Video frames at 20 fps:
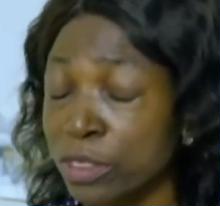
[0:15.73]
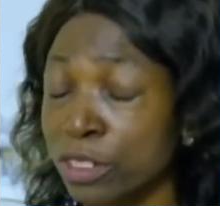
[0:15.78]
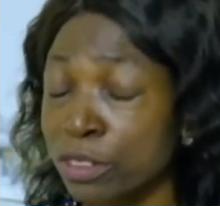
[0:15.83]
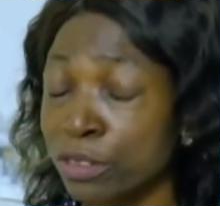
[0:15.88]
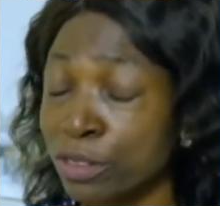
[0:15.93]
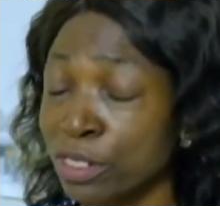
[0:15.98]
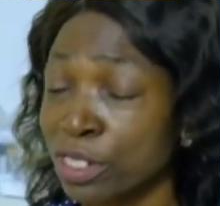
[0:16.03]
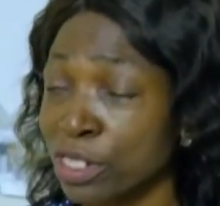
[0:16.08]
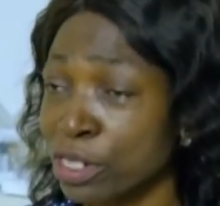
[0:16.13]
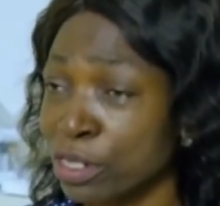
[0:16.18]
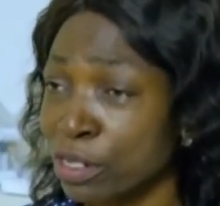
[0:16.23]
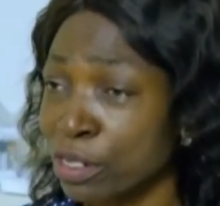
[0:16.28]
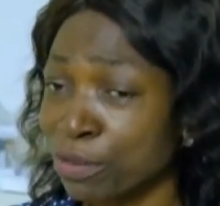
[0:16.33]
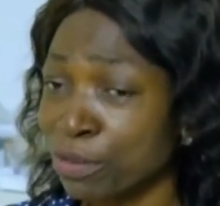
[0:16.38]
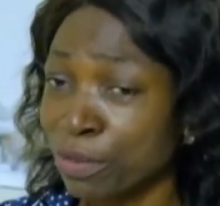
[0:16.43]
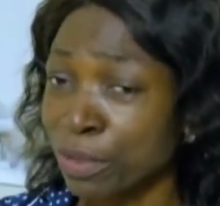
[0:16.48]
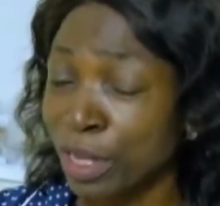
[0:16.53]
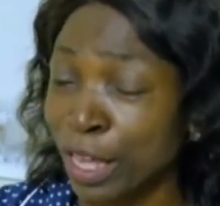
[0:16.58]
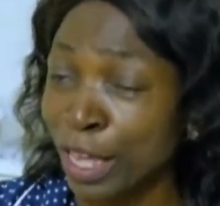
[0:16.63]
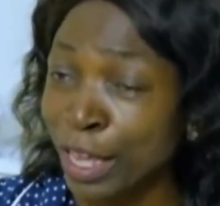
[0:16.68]

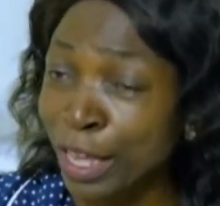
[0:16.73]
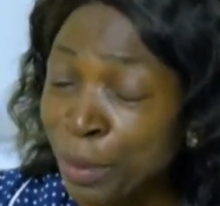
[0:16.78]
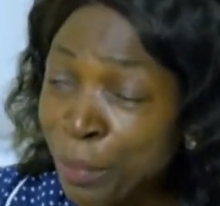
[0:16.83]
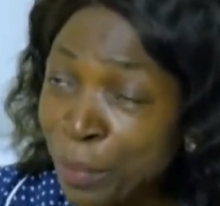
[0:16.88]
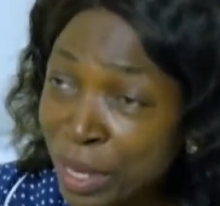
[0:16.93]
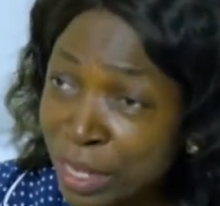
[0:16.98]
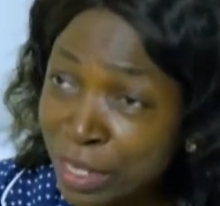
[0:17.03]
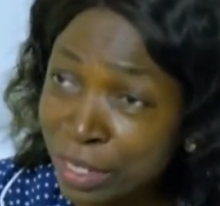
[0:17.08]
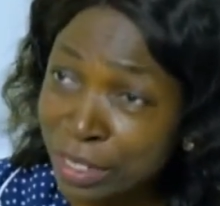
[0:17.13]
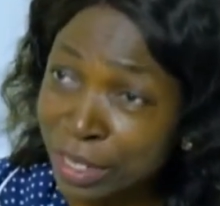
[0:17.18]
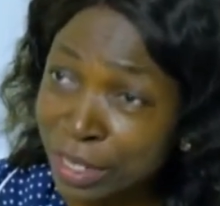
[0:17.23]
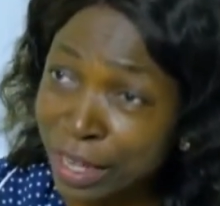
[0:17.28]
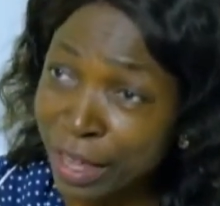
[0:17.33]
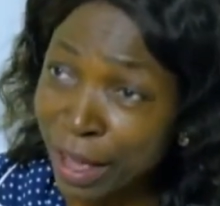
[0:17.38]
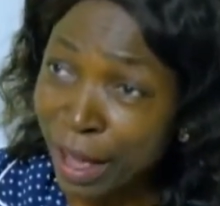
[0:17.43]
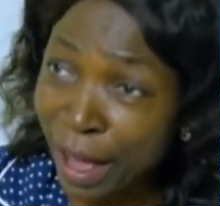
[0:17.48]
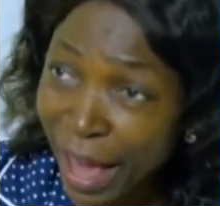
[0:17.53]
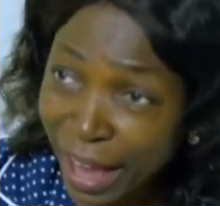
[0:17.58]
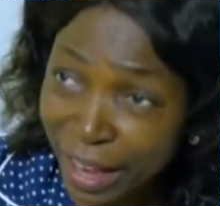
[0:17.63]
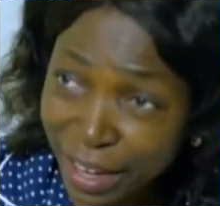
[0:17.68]
They keep it, they
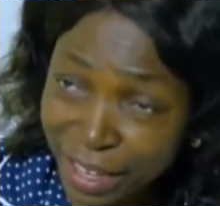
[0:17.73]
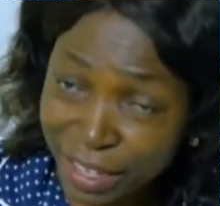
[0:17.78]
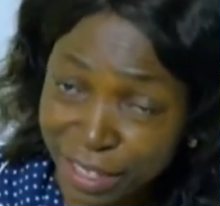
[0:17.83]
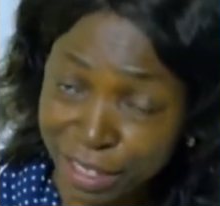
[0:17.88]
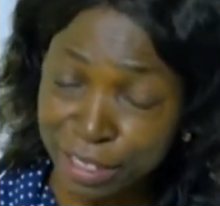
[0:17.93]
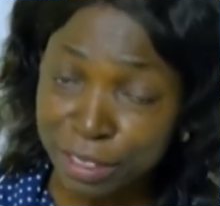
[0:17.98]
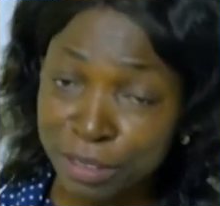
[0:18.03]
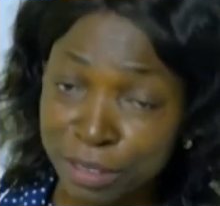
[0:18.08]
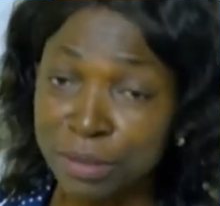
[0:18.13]
hide it.